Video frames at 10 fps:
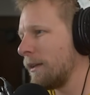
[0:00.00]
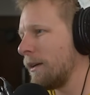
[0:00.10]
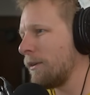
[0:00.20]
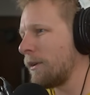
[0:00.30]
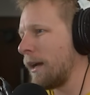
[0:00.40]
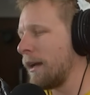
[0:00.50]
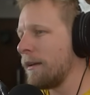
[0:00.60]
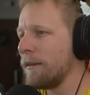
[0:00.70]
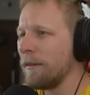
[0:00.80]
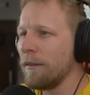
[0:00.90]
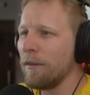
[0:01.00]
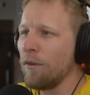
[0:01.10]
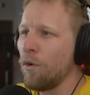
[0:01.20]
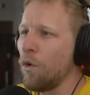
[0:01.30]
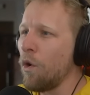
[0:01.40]
okay,
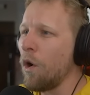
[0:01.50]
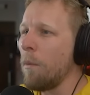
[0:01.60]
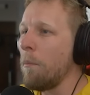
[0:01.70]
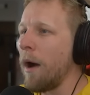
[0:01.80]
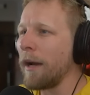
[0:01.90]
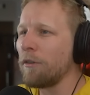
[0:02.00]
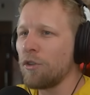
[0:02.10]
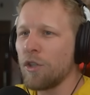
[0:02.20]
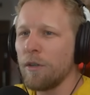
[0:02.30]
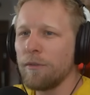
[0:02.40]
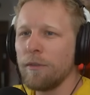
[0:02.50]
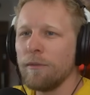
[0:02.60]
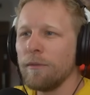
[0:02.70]
or Microsoft,